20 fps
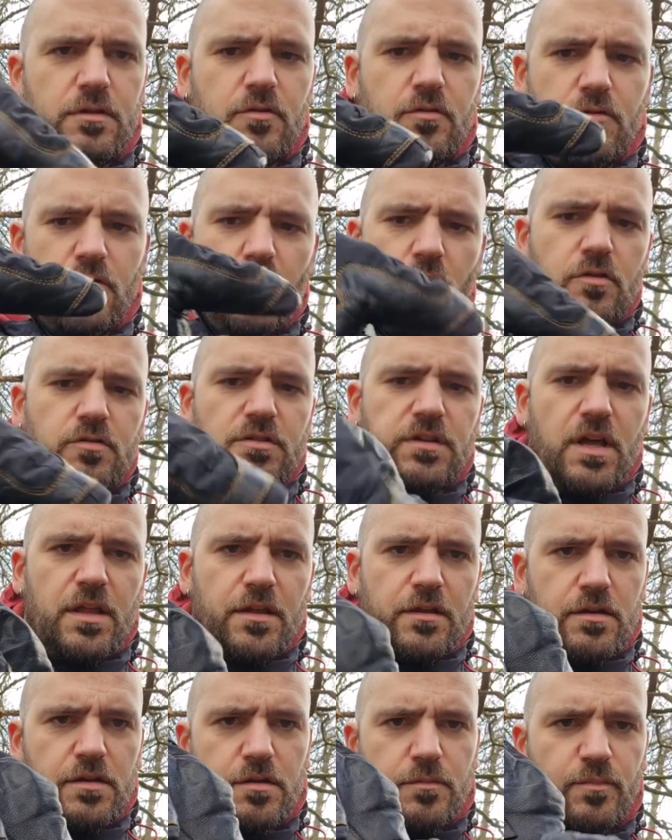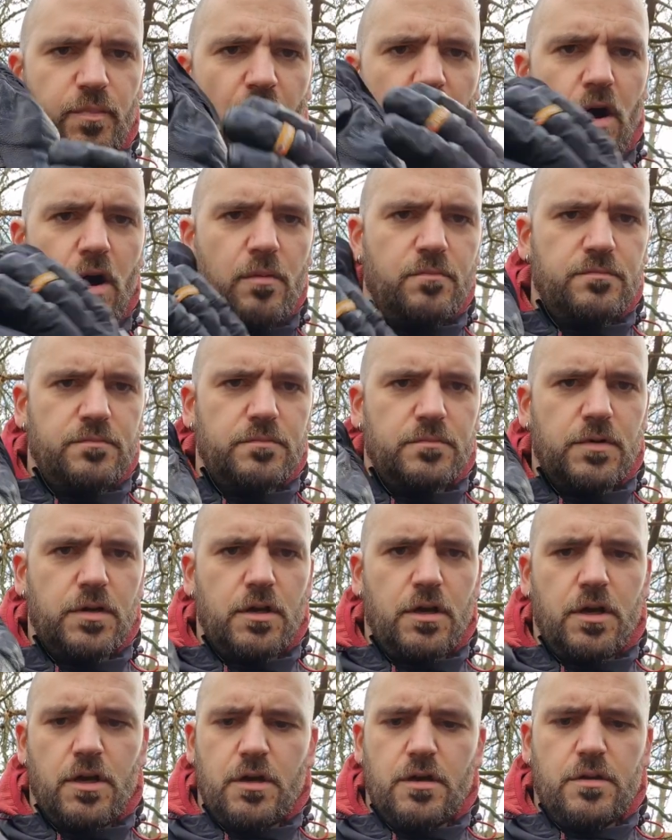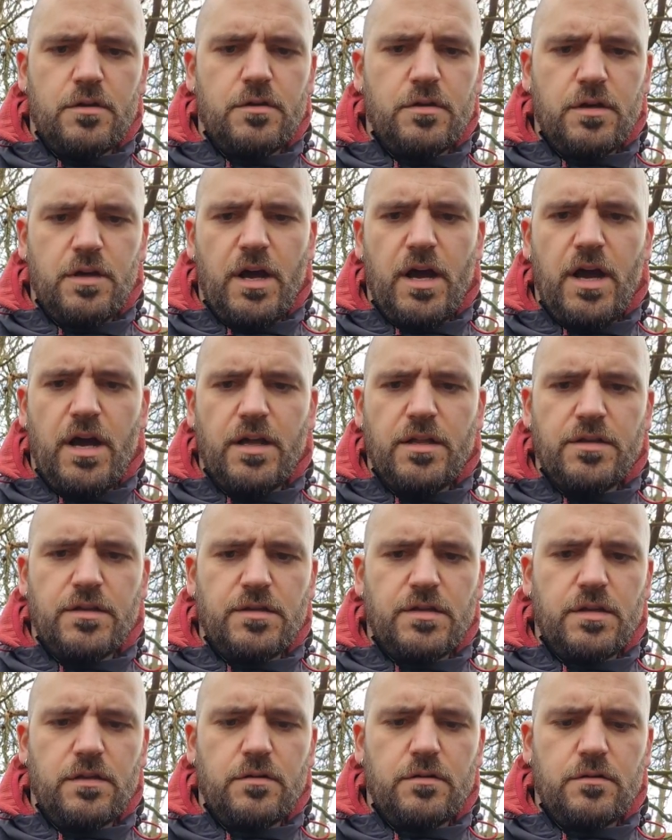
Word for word: goat's leather palm and